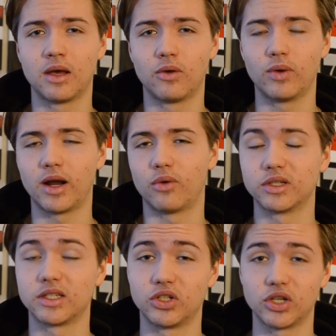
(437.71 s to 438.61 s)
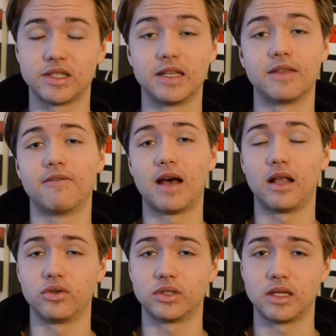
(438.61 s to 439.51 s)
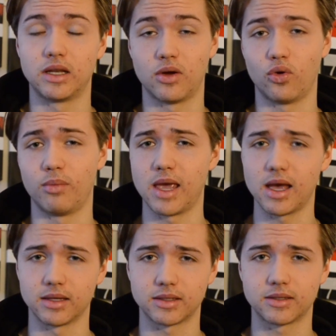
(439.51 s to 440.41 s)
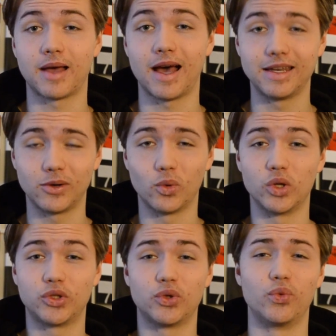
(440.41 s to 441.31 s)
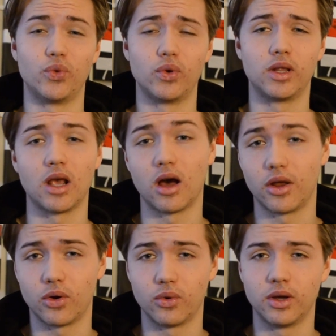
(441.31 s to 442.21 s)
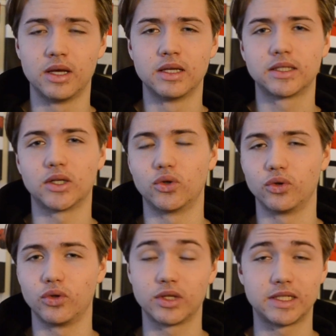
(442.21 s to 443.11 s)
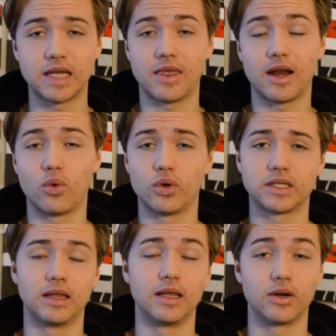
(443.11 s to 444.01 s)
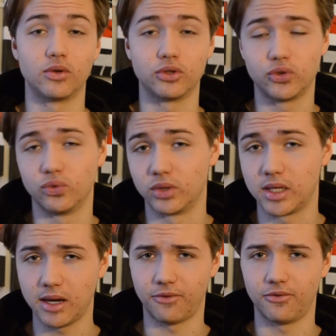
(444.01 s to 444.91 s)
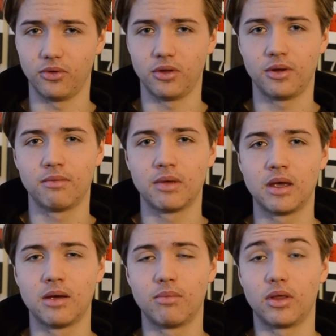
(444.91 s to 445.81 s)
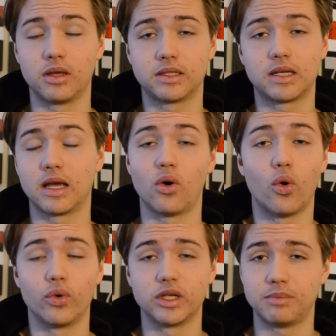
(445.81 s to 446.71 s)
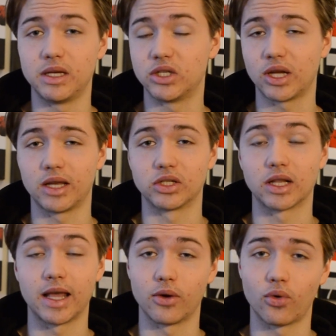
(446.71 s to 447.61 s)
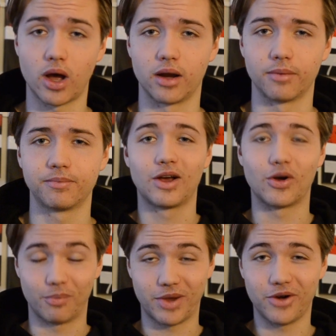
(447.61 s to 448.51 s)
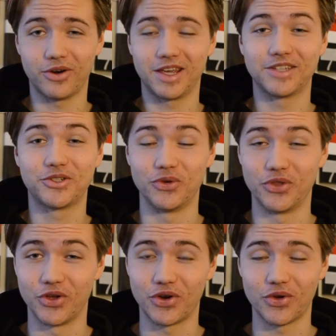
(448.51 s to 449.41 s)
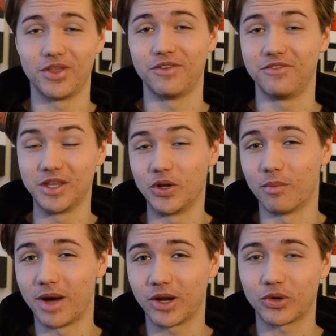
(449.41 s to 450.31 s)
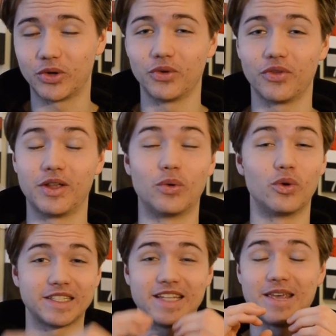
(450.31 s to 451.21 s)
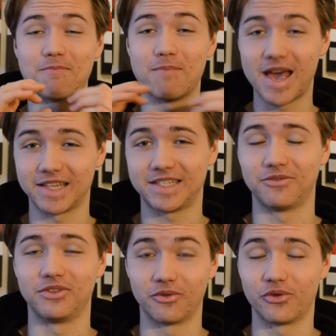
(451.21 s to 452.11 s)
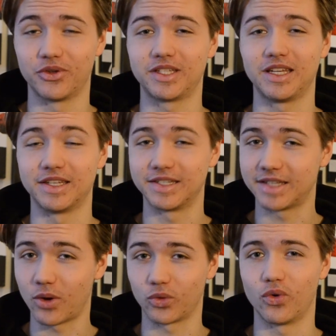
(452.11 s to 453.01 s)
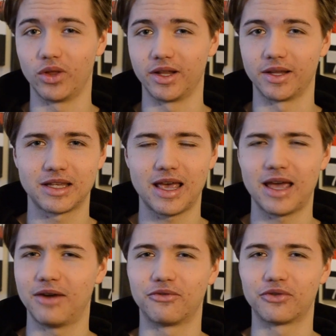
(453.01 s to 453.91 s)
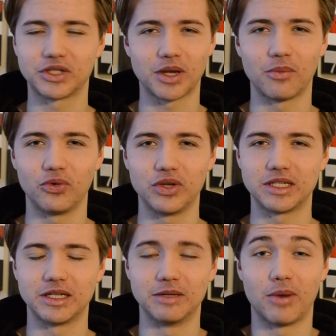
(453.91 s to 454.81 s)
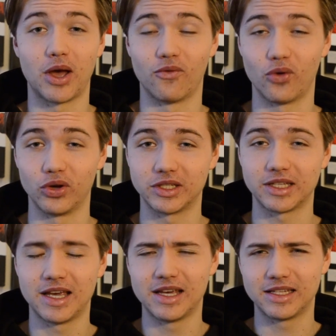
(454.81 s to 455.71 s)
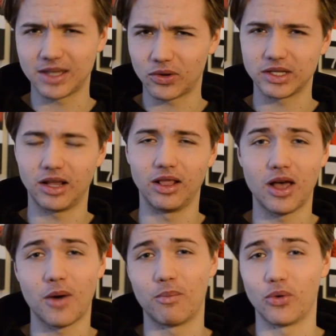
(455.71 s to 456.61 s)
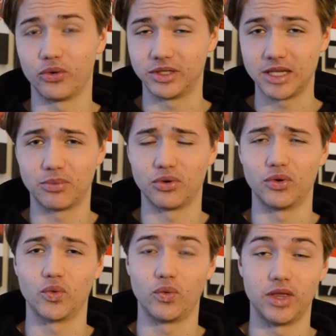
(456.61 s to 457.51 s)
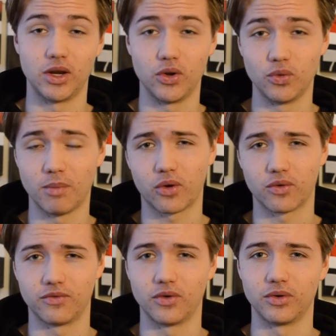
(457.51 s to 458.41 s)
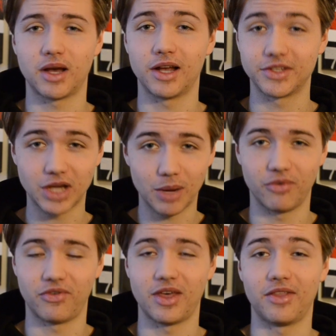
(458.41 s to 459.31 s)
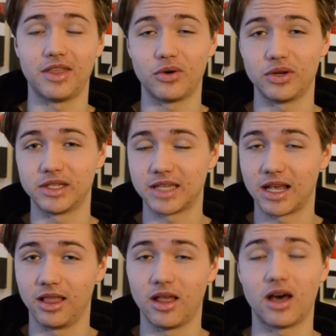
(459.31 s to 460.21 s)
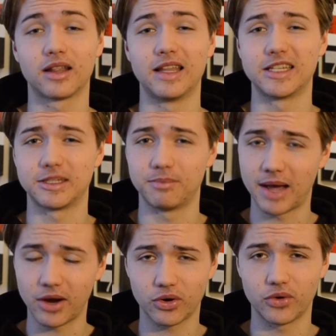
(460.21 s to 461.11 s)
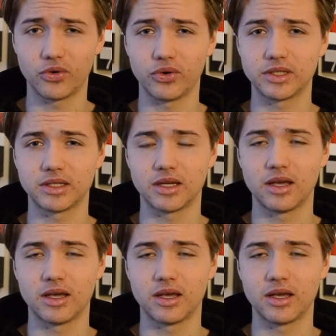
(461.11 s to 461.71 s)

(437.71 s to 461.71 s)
when I was adjusting the values in OBS. I didn't want to ruin the audio, so you can say that I was a little too careful. But this can always be changed later on. Comparing it to the Rode Video Micro, there was a massive difference in sound quality, and for some reason my voice sounds a lot more deeper with the new microphone. On top of that, there is a lot less background noise,